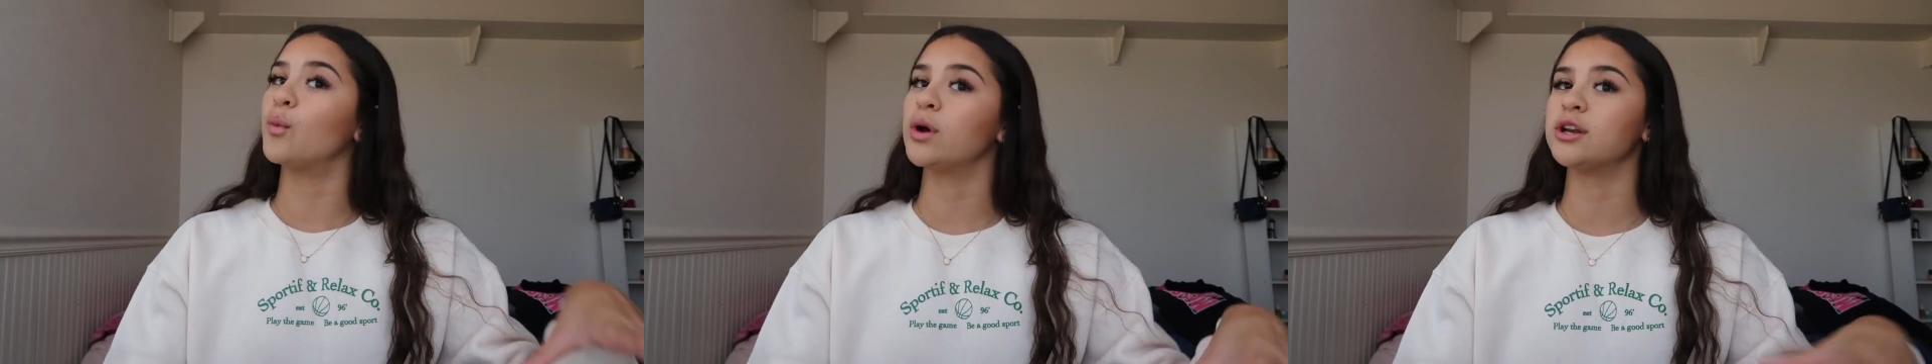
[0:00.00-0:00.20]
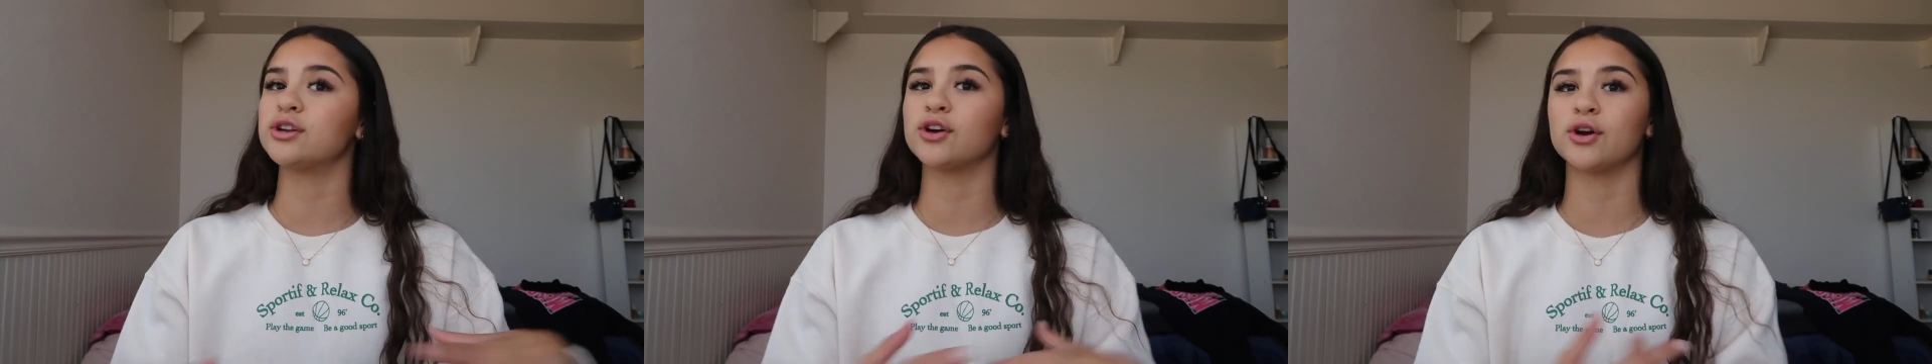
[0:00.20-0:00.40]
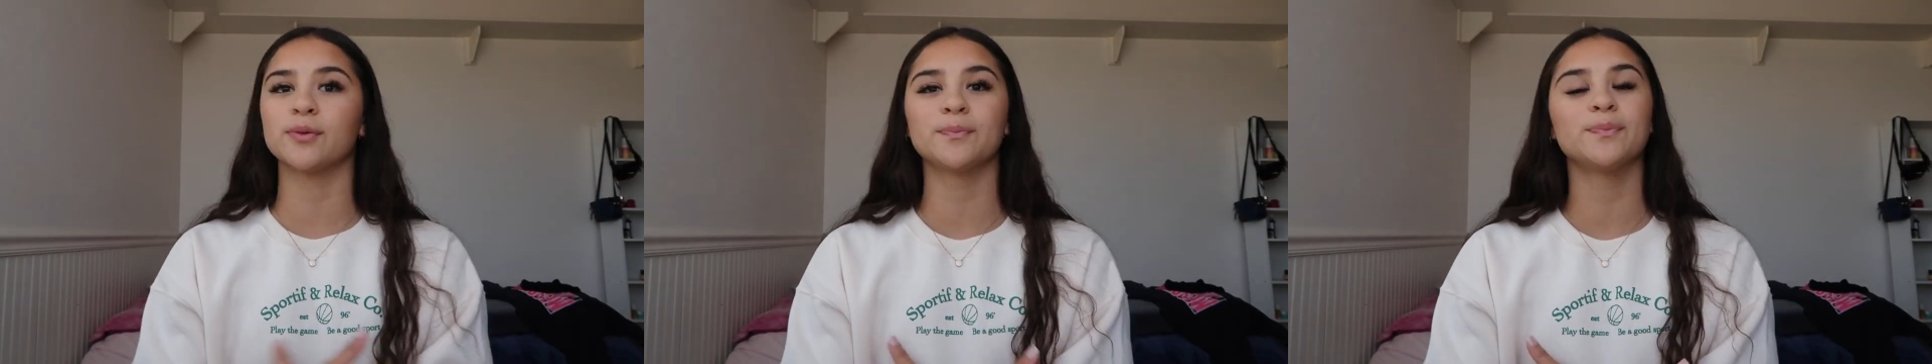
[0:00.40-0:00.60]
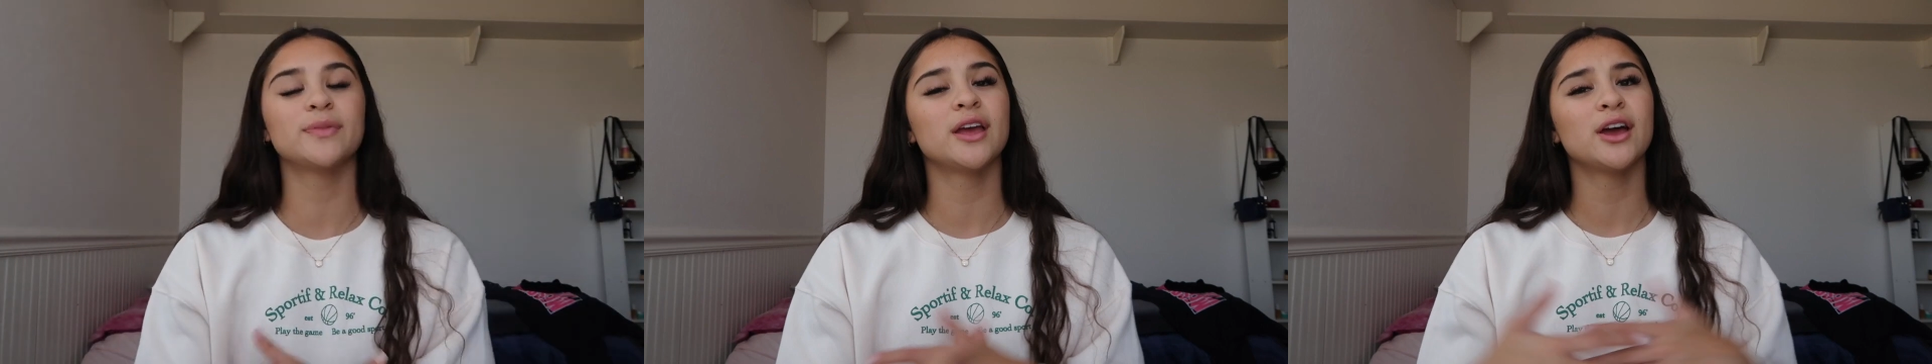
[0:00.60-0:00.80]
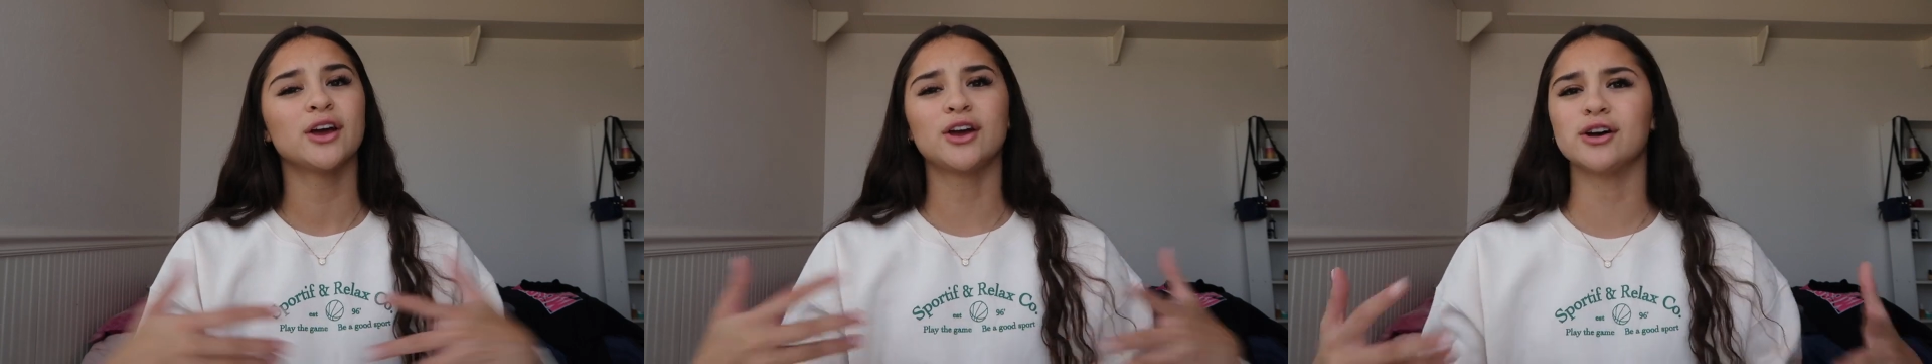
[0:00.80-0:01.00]
winter,
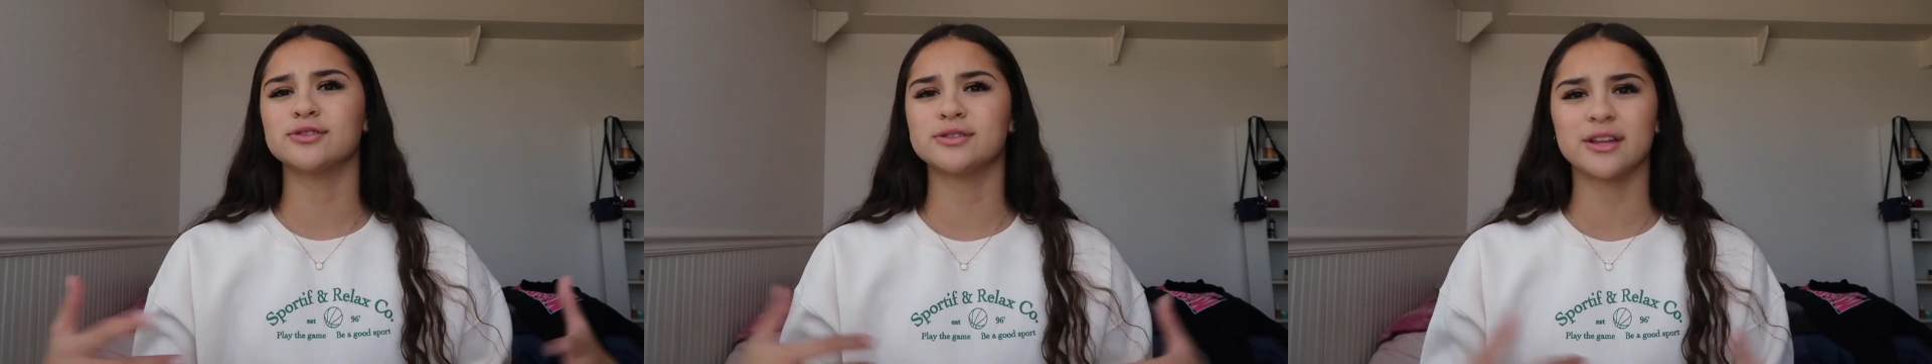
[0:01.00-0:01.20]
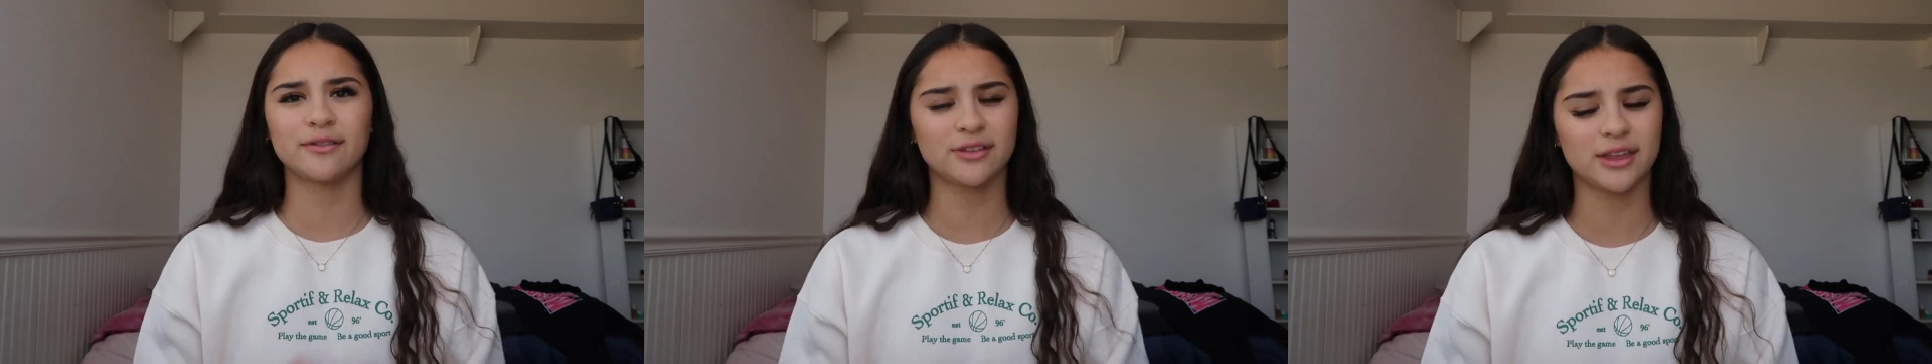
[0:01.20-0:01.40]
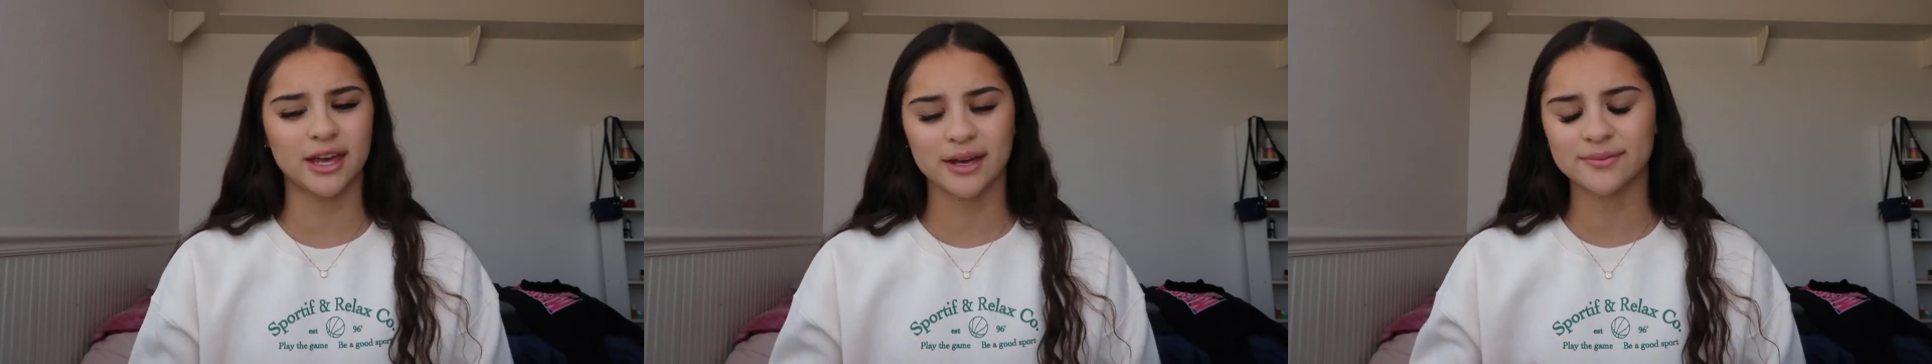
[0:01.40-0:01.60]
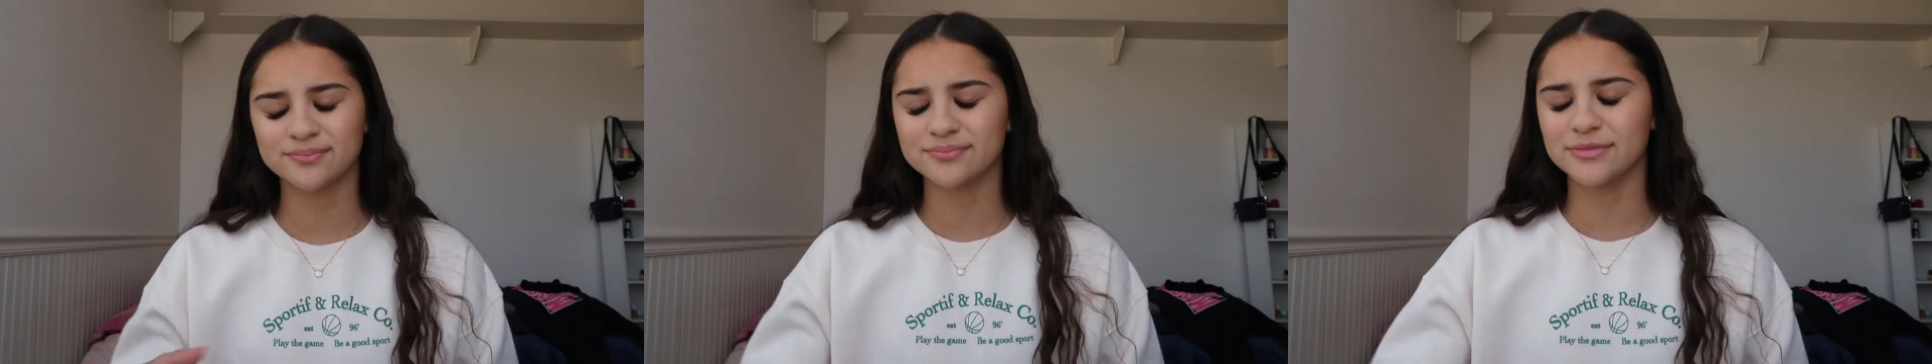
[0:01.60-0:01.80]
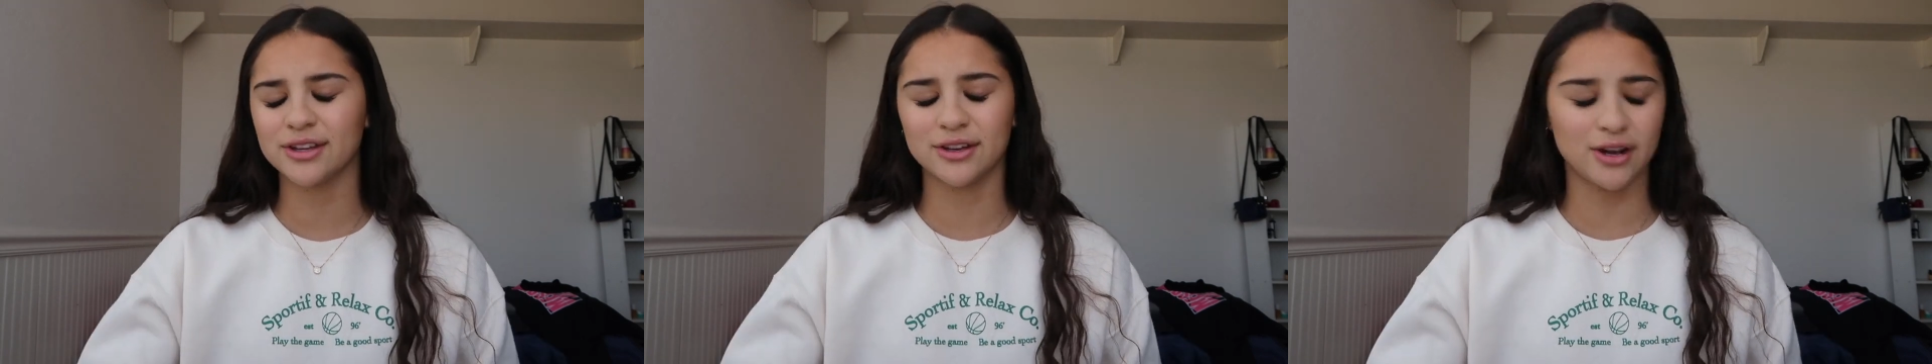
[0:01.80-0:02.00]
goes with
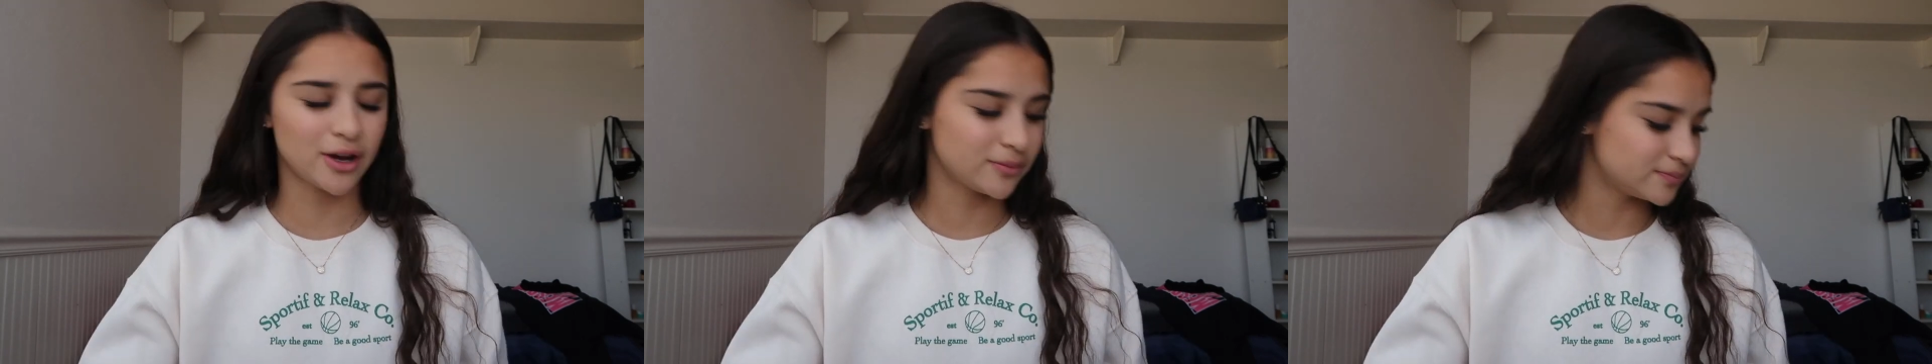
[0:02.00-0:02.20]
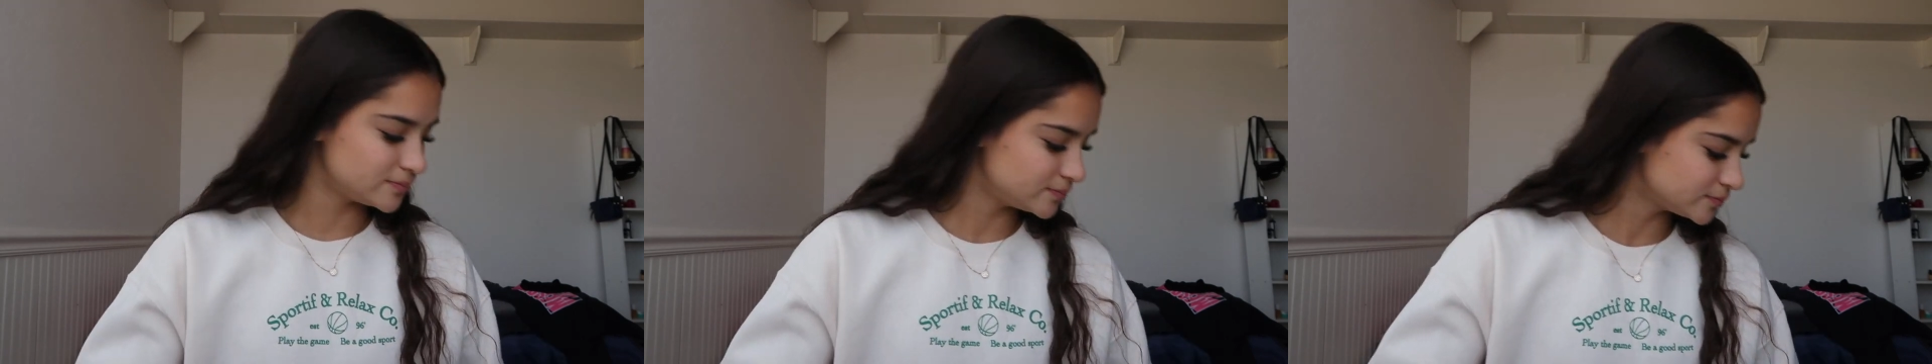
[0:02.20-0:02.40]
everything, you know.